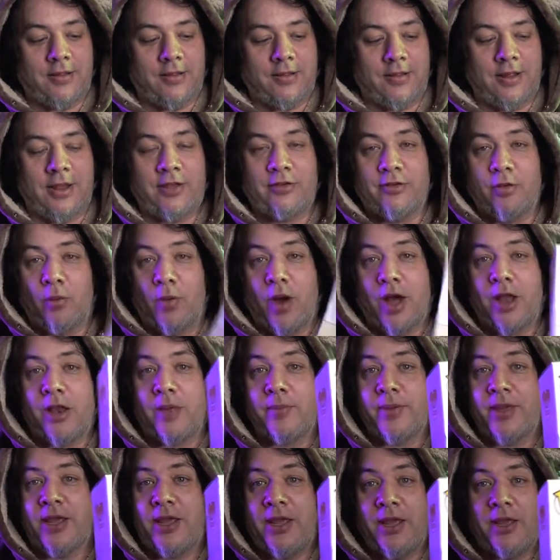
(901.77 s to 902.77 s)
He's a
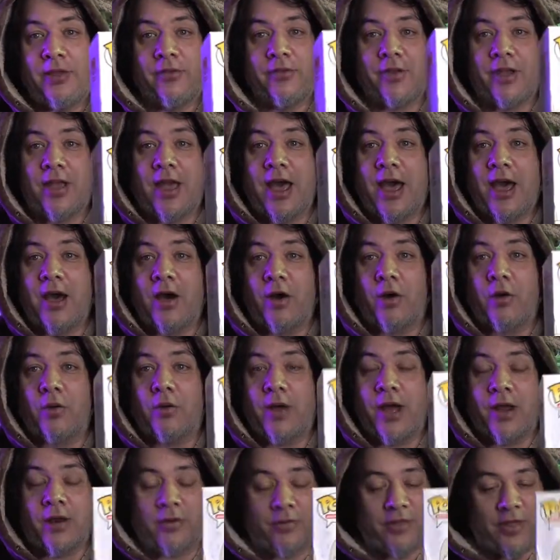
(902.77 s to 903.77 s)
wallaby. He's a cow.
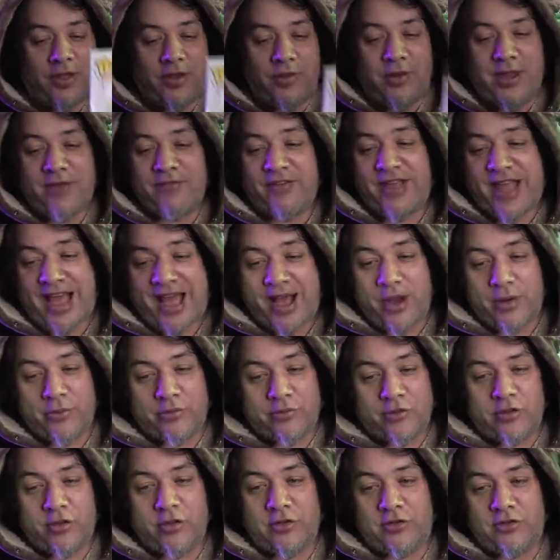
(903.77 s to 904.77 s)
I don't think you have
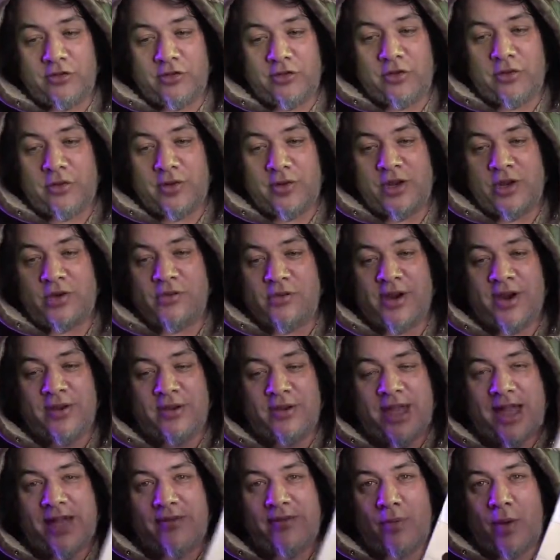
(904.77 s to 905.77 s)
cows in the zoo, and you
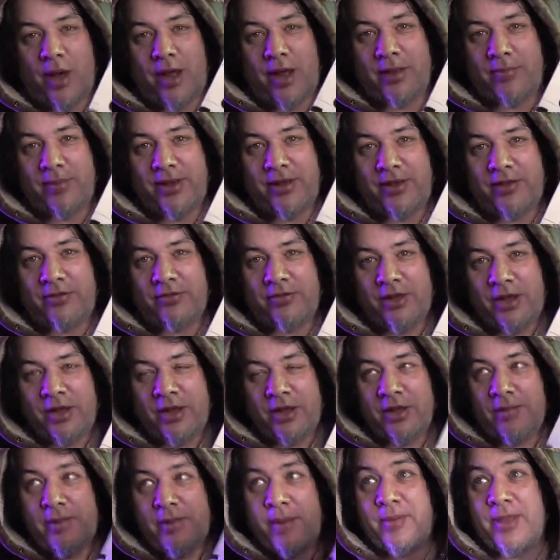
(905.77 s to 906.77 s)
rarely have wallabies,
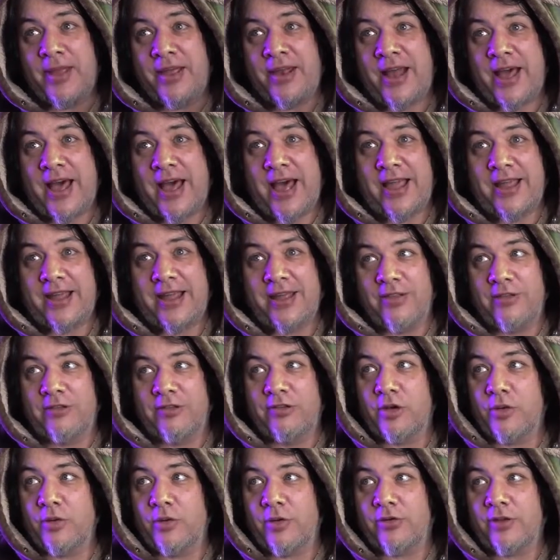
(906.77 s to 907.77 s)
maybe in a high-end
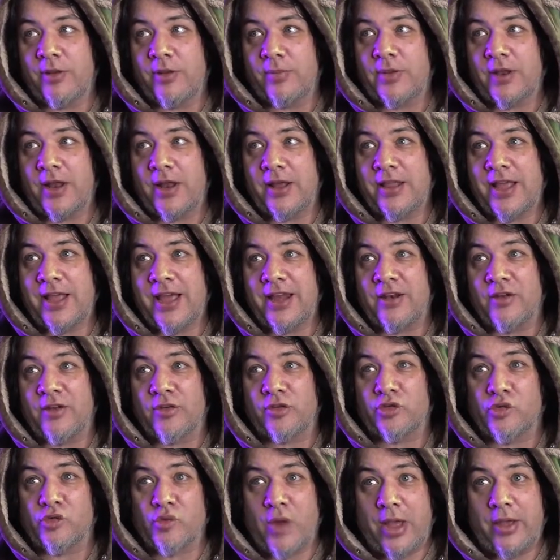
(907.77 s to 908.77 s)
zoo or something like that in
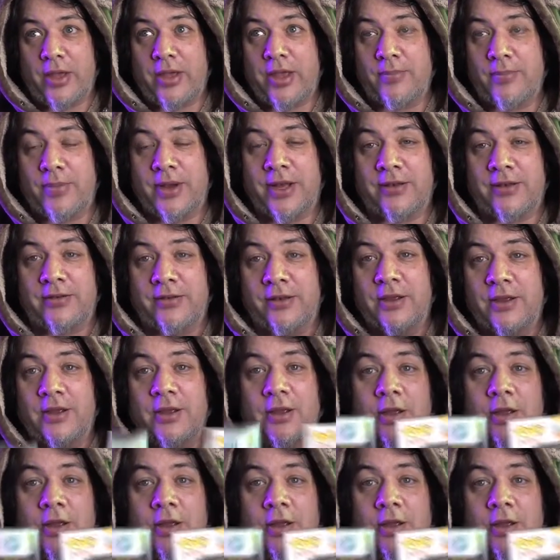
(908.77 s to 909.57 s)
Australia, but